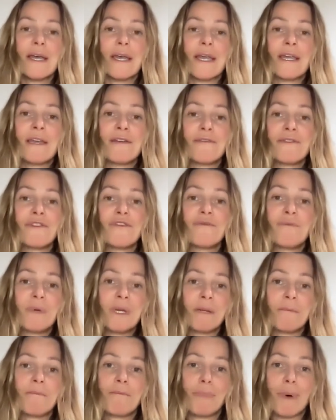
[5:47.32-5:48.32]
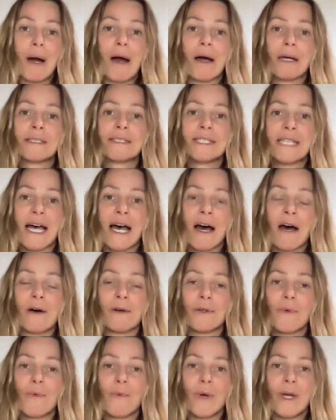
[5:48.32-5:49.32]
If you've been bogged
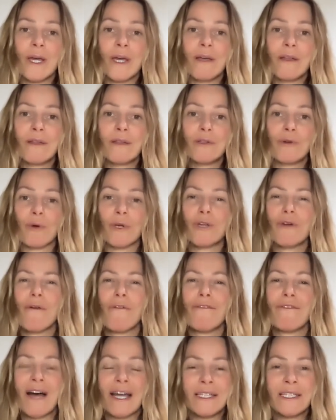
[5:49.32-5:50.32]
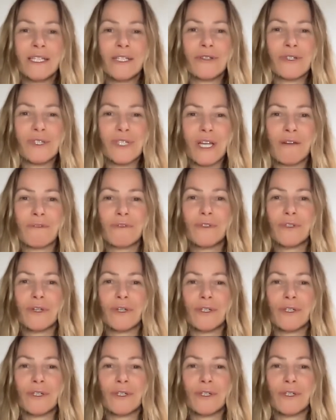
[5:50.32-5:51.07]
down with, or you're finding yourself,